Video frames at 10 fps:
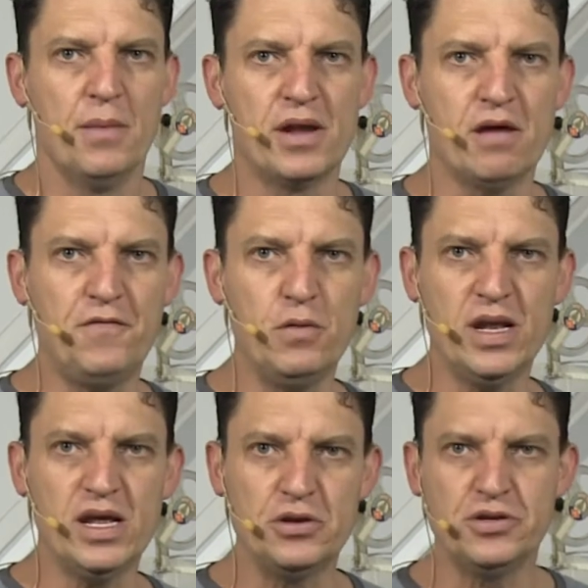But often
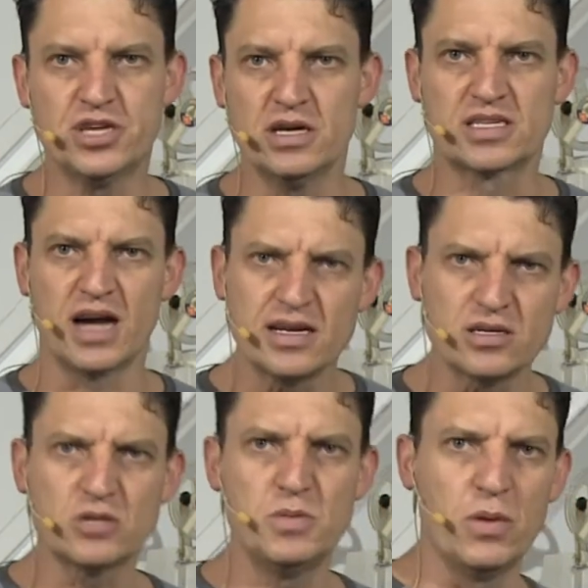when I do shows,
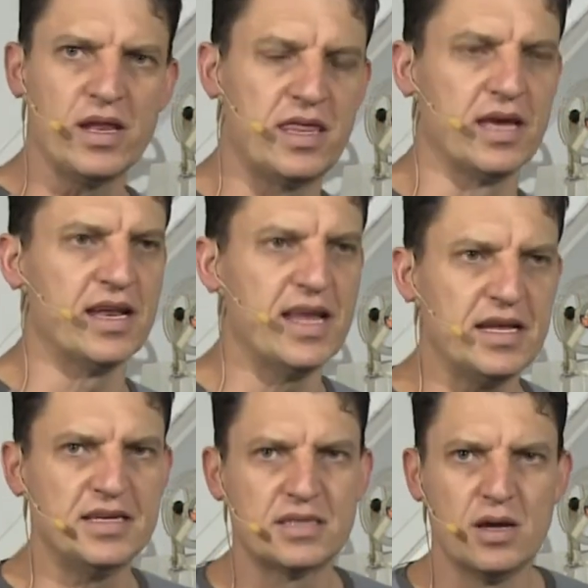guys ask me one thing, and
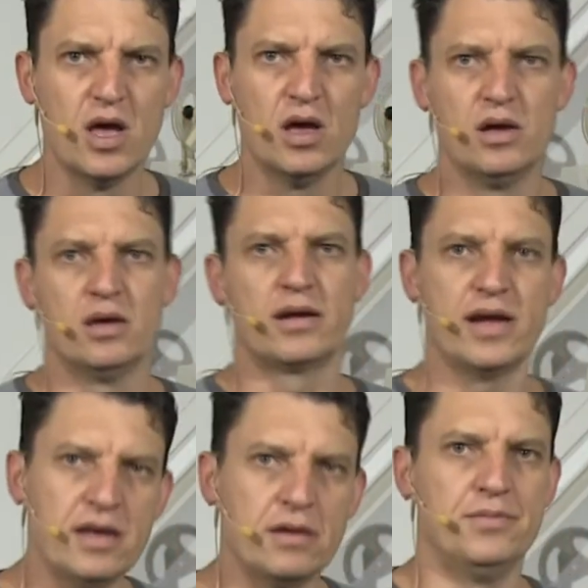that is,
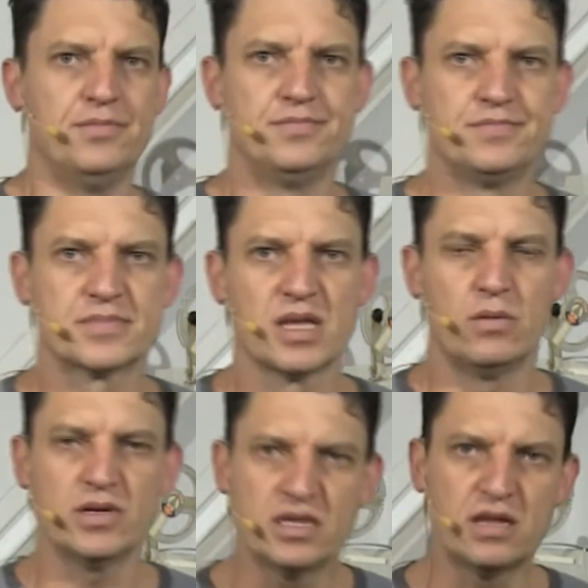Rainer,
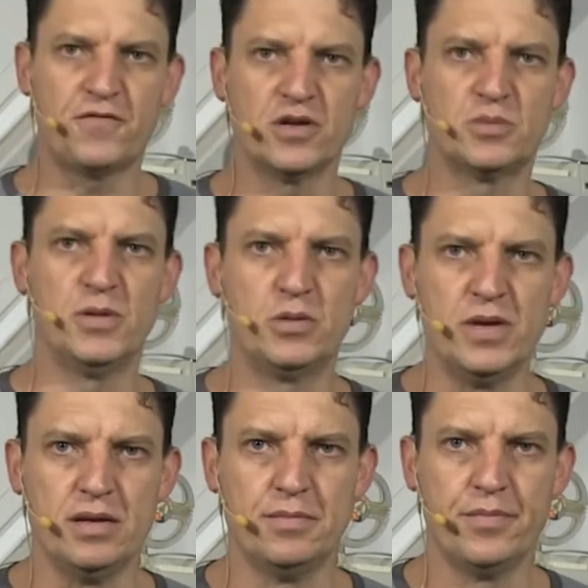what's the difference
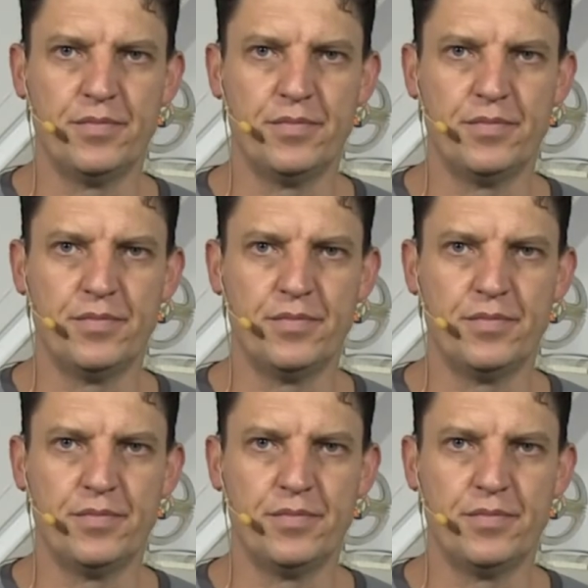between